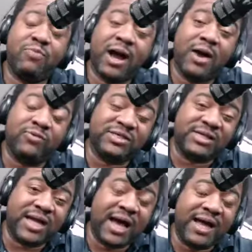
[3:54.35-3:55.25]
Byron
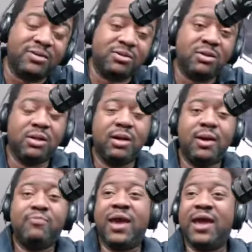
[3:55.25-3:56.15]
Scott.
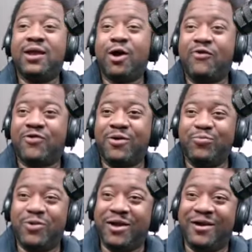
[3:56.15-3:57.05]
Why you want fire
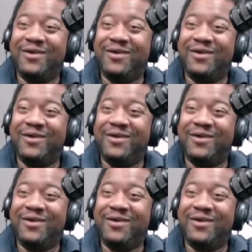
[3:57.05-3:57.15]
Byron